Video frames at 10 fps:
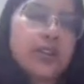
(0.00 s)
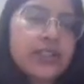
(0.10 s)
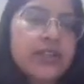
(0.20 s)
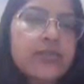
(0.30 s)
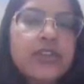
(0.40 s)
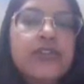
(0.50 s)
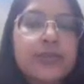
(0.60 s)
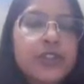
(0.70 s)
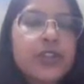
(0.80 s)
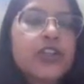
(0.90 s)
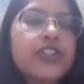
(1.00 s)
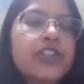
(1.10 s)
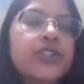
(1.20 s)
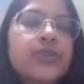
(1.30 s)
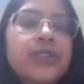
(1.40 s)
in terms of
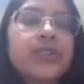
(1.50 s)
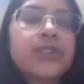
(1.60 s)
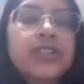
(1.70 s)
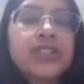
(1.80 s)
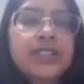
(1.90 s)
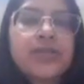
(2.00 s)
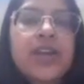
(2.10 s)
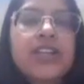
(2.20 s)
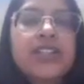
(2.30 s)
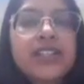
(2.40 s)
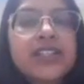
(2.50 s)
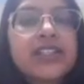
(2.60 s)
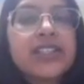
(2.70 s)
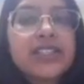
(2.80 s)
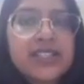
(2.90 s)
terminology, so rigorous, systematic, and
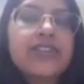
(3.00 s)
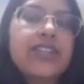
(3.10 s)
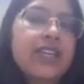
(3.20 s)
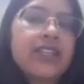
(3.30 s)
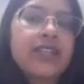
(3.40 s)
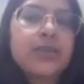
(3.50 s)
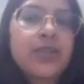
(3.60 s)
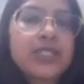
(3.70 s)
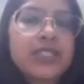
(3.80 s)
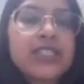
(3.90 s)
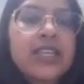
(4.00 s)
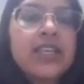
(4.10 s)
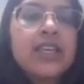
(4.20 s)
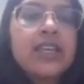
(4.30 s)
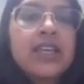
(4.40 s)
intensive AIA process
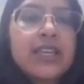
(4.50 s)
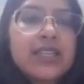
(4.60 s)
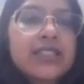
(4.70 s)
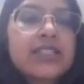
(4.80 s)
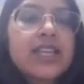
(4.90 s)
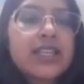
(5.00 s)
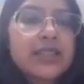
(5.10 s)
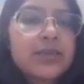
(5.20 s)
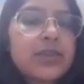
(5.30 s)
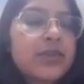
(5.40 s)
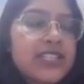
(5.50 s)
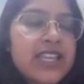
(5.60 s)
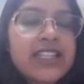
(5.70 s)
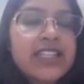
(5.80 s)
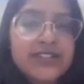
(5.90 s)
is desirable where
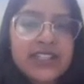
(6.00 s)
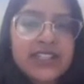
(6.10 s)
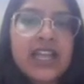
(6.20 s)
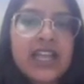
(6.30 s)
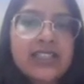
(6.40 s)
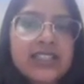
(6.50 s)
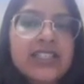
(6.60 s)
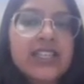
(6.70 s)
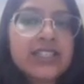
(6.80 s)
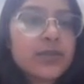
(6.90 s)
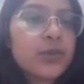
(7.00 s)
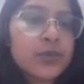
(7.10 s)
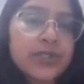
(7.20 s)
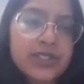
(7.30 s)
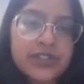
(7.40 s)
scientific analysis can
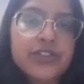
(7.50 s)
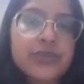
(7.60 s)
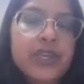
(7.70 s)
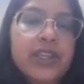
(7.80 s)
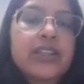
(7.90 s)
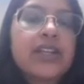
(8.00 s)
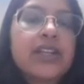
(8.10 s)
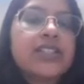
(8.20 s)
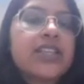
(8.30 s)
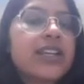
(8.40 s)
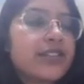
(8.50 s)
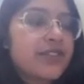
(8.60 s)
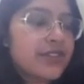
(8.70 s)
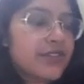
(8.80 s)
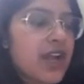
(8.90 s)
support decision making. That is,
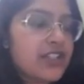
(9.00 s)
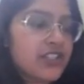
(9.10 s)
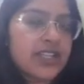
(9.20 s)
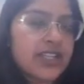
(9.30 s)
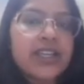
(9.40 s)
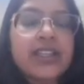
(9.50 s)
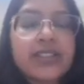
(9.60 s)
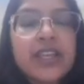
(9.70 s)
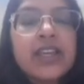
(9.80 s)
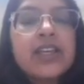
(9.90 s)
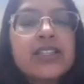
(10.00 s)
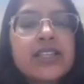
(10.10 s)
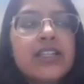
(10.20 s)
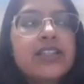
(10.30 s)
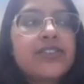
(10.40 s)
scientific fact checking and
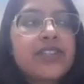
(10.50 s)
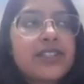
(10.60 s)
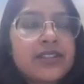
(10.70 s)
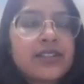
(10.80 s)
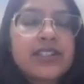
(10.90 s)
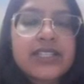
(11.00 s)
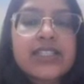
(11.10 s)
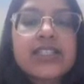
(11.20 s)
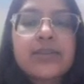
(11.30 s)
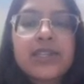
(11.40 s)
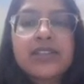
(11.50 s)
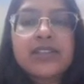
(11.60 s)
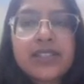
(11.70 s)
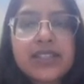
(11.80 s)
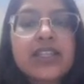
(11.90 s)
scientific testing
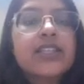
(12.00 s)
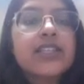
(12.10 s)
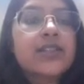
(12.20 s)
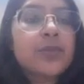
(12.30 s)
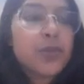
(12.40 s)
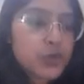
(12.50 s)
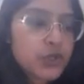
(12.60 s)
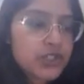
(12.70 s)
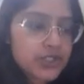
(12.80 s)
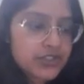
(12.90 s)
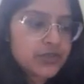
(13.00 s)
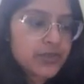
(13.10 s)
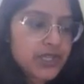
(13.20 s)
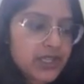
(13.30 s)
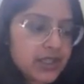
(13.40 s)
methods and things can support your decision
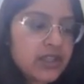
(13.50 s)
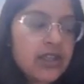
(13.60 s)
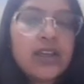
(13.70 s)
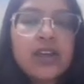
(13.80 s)
making.